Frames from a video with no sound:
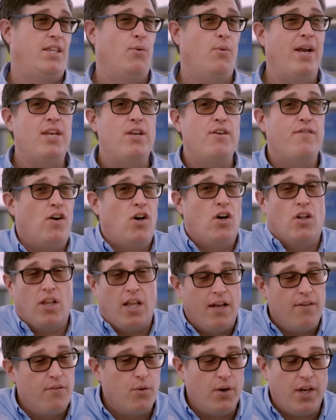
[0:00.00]
the way you fall in
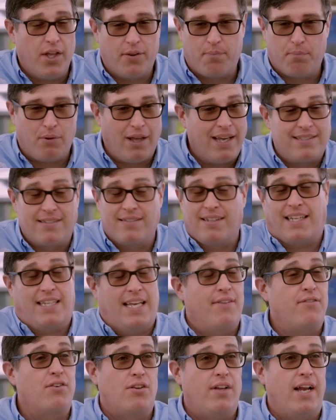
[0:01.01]
love with places like
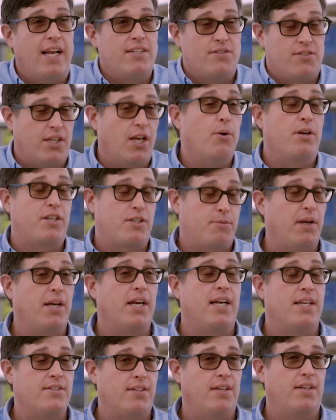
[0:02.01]
the Everglades is to go experience